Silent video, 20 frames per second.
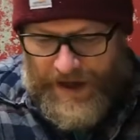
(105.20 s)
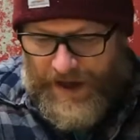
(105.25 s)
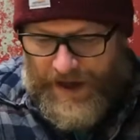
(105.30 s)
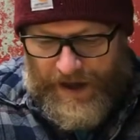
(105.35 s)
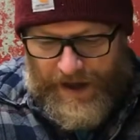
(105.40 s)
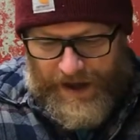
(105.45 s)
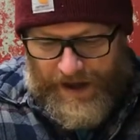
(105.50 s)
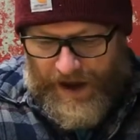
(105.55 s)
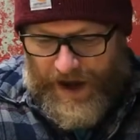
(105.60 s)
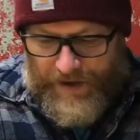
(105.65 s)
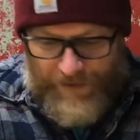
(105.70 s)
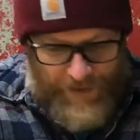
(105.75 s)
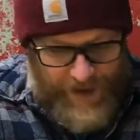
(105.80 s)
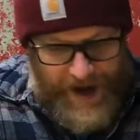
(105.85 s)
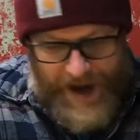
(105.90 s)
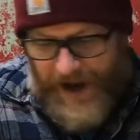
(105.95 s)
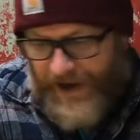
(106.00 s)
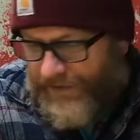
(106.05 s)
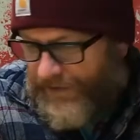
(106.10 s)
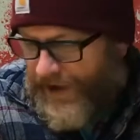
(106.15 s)
I
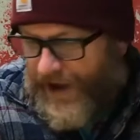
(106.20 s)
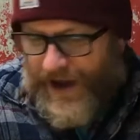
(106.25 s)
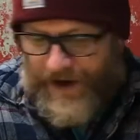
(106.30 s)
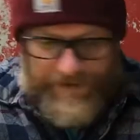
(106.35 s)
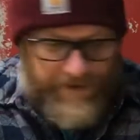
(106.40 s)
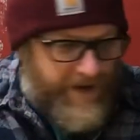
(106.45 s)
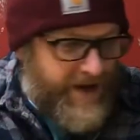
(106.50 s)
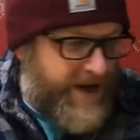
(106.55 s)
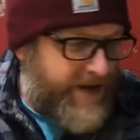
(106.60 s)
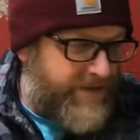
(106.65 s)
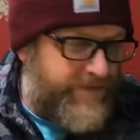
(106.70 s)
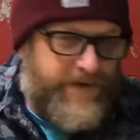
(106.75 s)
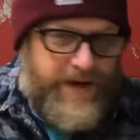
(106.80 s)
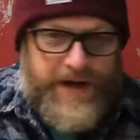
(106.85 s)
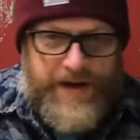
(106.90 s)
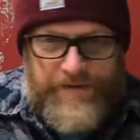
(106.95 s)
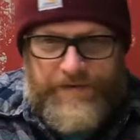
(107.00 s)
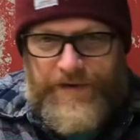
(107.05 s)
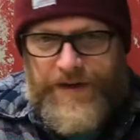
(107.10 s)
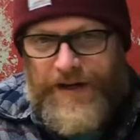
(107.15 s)
read, got
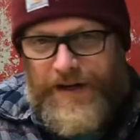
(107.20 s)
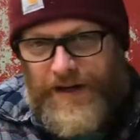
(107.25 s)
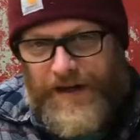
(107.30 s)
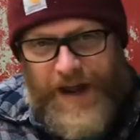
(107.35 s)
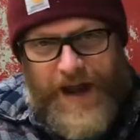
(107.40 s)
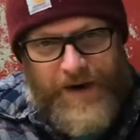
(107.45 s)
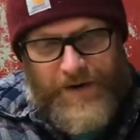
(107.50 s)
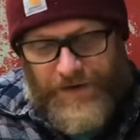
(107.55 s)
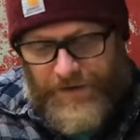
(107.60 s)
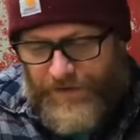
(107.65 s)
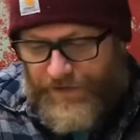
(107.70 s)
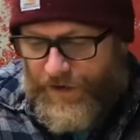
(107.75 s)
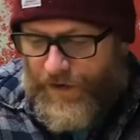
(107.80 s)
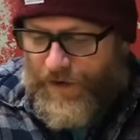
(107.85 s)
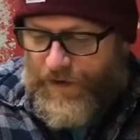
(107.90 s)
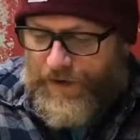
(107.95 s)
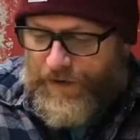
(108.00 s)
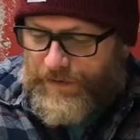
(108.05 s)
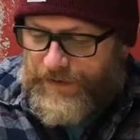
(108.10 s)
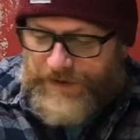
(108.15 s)
on the
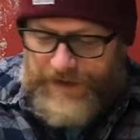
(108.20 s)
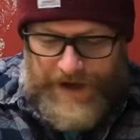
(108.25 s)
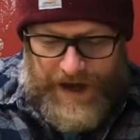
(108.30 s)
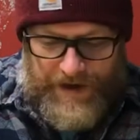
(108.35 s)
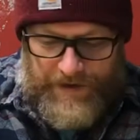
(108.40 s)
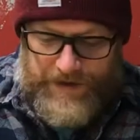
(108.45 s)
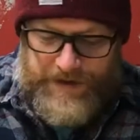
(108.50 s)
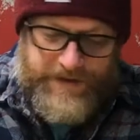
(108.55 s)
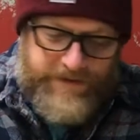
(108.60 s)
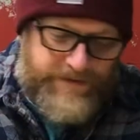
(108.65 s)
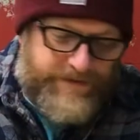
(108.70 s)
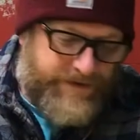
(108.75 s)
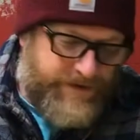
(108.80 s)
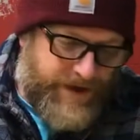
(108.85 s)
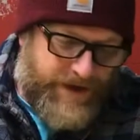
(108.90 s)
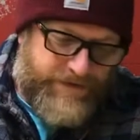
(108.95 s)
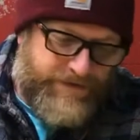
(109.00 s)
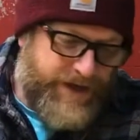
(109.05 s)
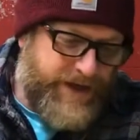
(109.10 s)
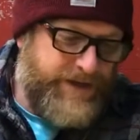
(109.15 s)
forums, got on
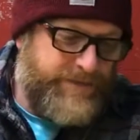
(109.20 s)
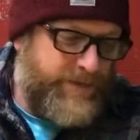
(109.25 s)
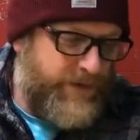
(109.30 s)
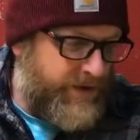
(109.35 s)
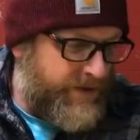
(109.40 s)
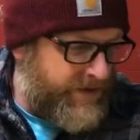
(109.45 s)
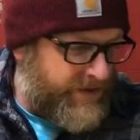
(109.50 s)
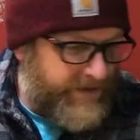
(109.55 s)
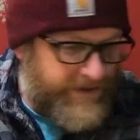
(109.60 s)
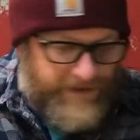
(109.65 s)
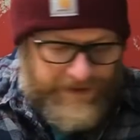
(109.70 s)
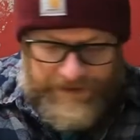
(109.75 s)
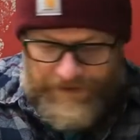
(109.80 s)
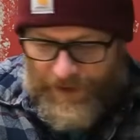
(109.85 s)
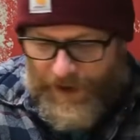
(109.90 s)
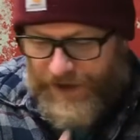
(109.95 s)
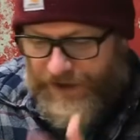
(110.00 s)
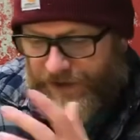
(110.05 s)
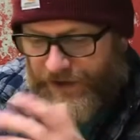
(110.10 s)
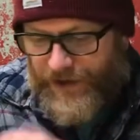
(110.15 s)
Facebook,
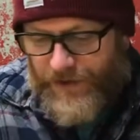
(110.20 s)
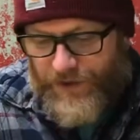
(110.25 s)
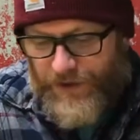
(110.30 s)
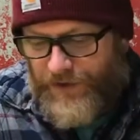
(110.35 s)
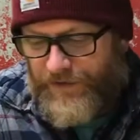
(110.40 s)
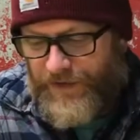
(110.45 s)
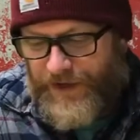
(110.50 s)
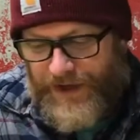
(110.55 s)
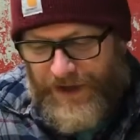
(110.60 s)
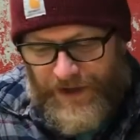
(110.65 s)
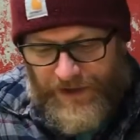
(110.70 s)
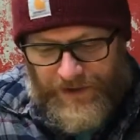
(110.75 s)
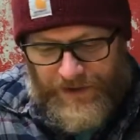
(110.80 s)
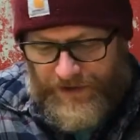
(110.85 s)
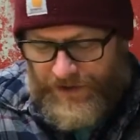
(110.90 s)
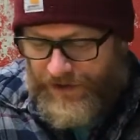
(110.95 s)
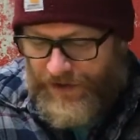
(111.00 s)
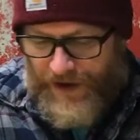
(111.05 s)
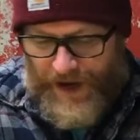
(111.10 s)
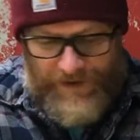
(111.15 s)
watched YouTube videos
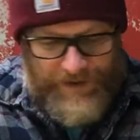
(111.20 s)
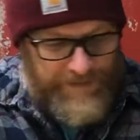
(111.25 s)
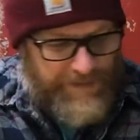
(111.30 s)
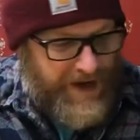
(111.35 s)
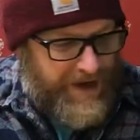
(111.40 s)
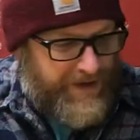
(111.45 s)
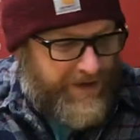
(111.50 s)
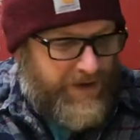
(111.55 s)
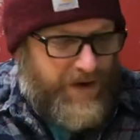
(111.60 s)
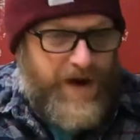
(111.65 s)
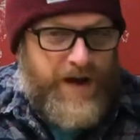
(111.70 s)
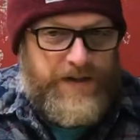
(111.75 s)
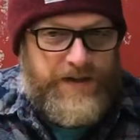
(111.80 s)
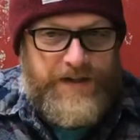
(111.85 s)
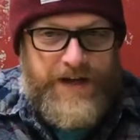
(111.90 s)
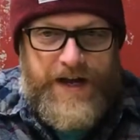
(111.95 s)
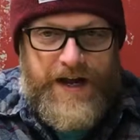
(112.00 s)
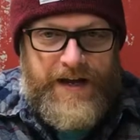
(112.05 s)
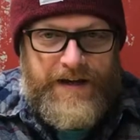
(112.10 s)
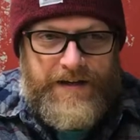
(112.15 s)
till I was about
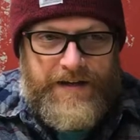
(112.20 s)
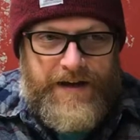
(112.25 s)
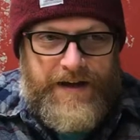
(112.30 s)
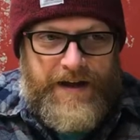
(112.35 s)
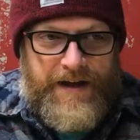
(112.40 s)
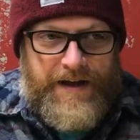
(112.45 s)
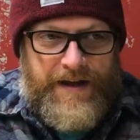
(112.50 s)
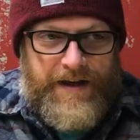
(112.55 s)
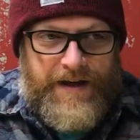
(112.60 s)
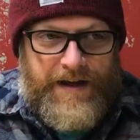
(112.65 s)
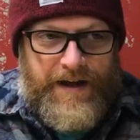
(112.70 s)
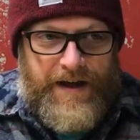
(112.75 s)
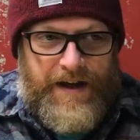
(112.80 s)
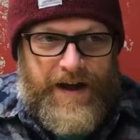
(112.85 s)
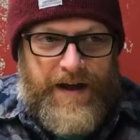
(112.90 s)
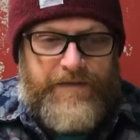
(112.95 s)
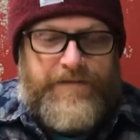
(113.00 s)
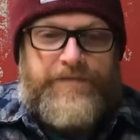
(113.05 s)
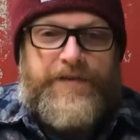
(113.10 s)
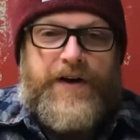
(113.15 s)
cross-eyed.
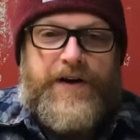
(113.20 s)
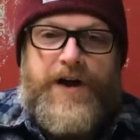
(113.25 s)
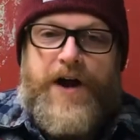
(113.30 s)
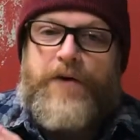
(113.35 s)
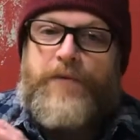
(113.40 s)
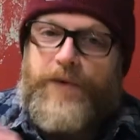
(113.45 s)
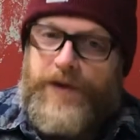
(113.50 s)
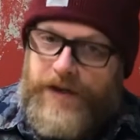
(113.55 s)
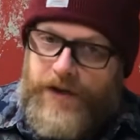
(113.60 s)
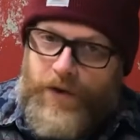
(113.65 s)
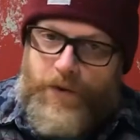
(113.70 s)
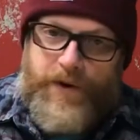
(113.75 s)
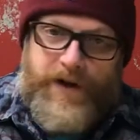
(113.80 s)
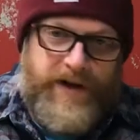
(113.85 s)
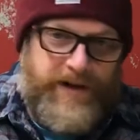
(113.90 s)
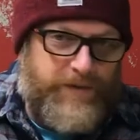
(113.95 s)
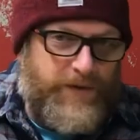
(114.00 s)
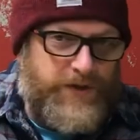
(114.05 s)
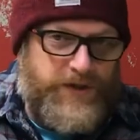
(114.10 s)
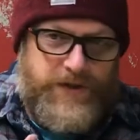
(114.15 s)
Figured out really
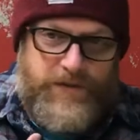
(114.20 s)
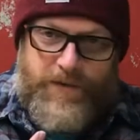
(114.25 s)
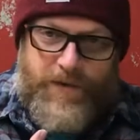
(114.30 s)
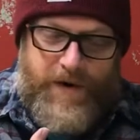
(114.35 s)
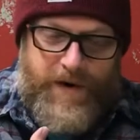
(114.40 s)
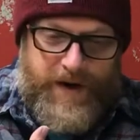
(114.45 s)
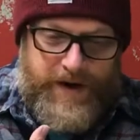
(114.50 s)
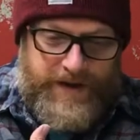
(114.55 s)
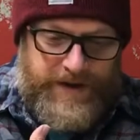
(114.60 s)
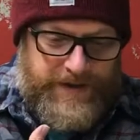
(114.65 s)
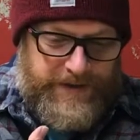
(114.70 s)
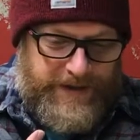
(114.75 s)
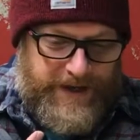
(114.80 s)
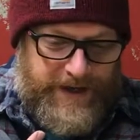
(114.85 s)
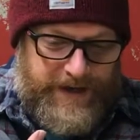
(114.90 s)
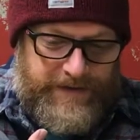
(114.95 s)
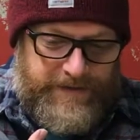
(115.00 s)
quick what you want is a